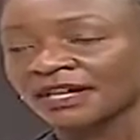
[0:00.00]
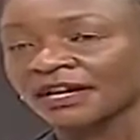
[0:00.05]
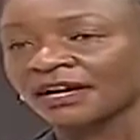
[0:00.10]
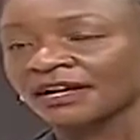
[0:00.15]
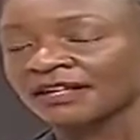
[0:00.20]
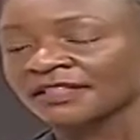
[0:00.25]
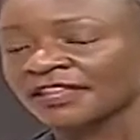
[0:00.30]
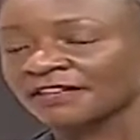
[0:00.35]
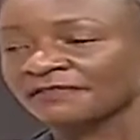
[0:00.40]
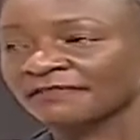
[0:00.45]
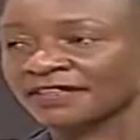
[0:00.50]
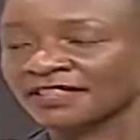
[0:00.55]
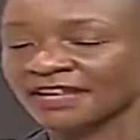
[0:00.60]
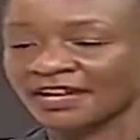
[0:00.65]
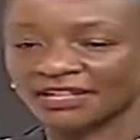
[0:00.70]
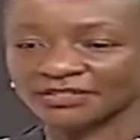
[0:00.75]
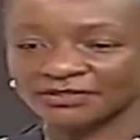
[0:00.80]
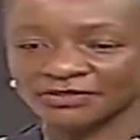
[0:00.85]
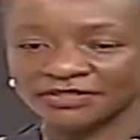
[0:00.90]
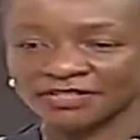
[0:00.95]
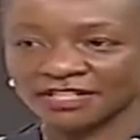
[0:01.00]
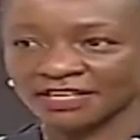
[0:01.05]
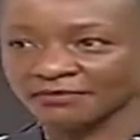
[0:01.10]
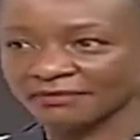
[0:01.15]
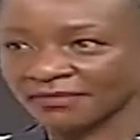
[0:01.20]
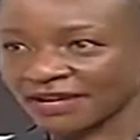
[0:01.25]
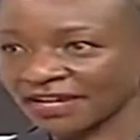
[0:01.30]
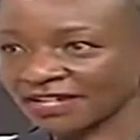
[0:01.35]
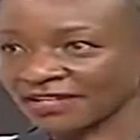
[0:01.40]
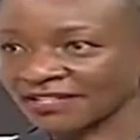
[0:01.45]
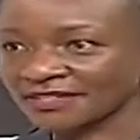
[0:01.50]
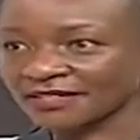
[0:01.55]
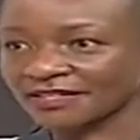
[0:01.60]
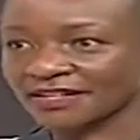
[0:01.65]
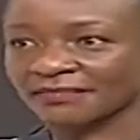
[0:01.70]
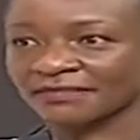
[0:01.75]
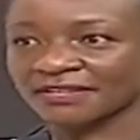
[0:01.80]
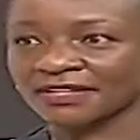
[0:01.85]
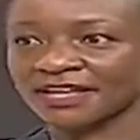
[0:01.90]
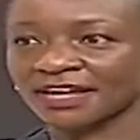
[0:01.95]
Their father had to sell maize,
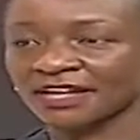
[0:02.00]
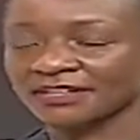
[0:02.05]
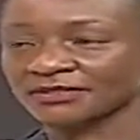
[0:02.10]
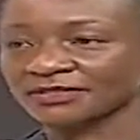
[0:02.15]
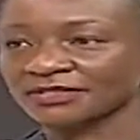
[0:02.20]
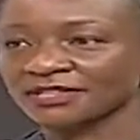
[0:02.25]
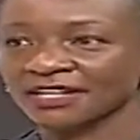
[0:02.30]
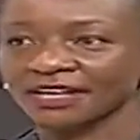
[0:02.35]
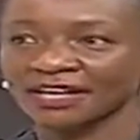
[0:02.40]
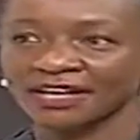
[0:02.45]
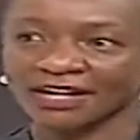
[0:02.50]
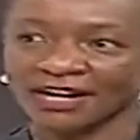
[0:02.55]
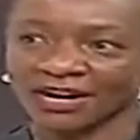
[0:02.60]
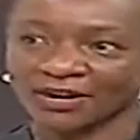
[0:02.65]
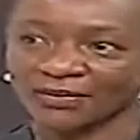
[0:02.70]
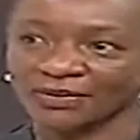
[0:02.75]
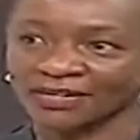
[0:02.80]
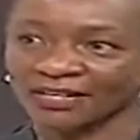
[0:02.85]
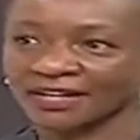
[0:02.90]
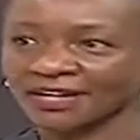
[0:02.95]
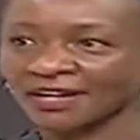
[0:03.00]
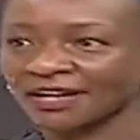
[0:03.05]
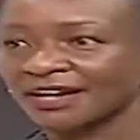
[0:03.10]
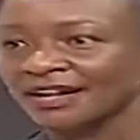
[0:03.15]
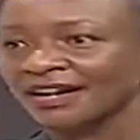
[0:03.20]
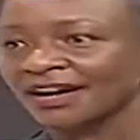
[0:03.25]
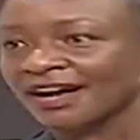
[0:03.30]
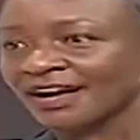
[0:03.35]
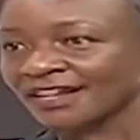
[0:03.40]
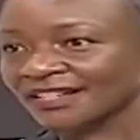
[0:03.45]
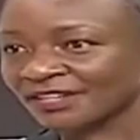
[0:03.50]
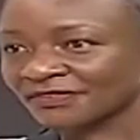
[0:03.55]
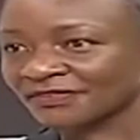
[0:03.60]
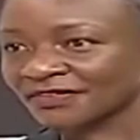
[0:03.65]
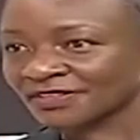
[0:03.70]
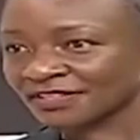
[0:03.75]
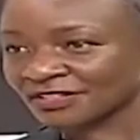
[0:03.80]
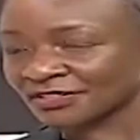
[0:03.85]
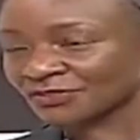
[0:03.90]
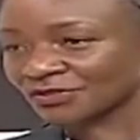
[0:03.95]
their father had to sell a cow here, and
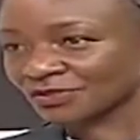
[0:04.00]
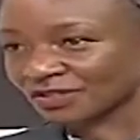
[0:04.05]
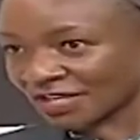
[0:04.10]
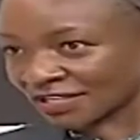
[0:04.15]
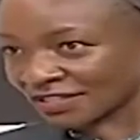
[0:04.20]
everything to get